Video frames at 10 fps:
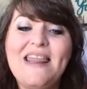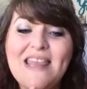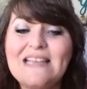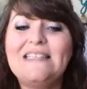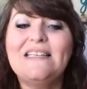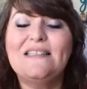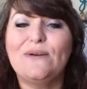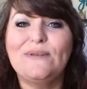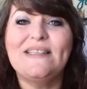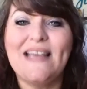This is
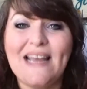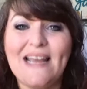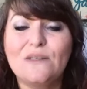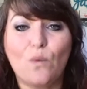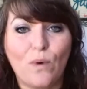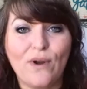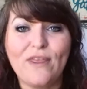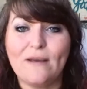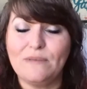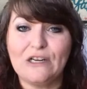those things
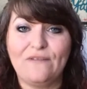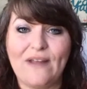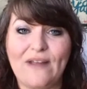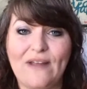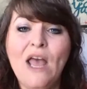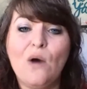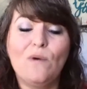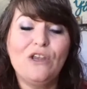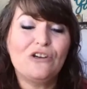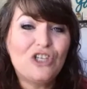worth observing.
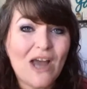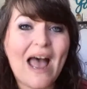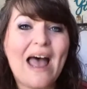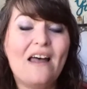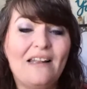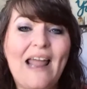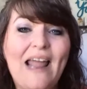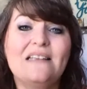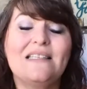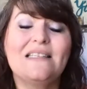When your child
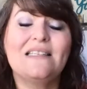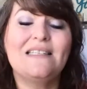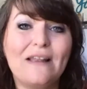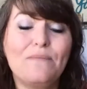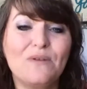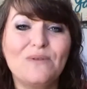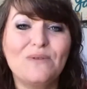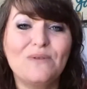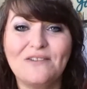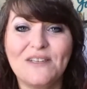has developed
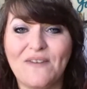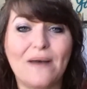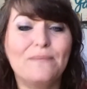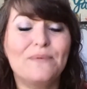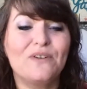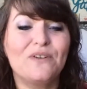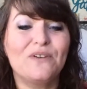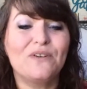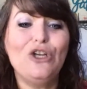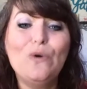those skills of
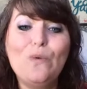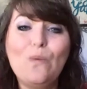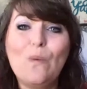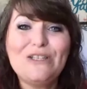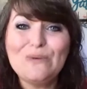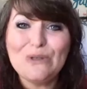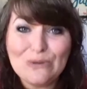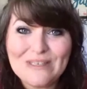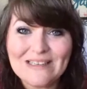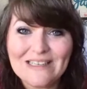observation, you want to do
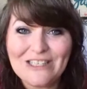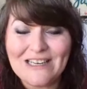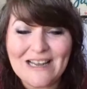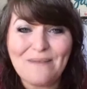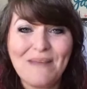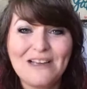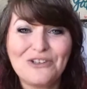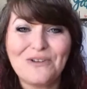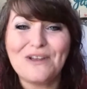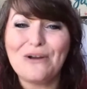due diligence and make
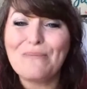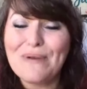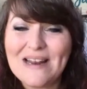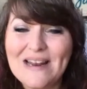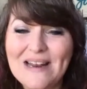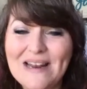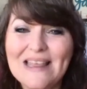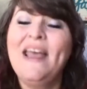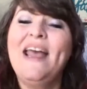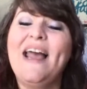sure that you're putting
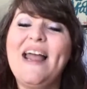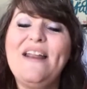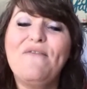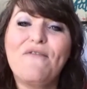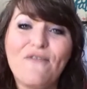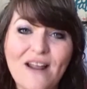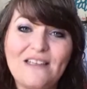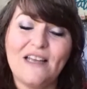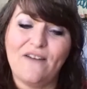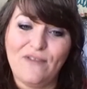them in
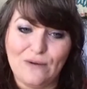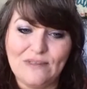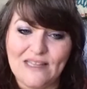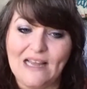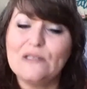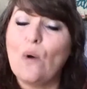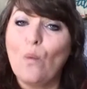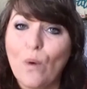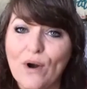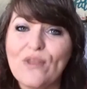front of those things
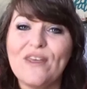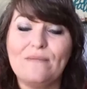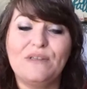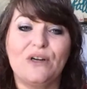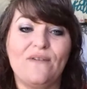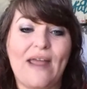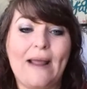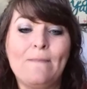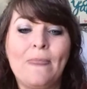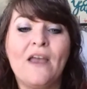worth
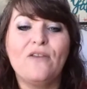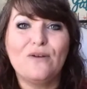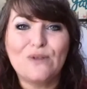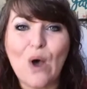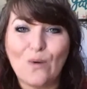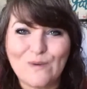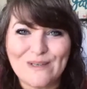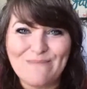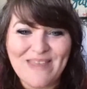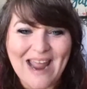observing, those
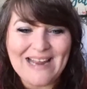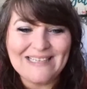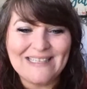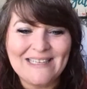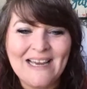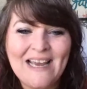wholesome things.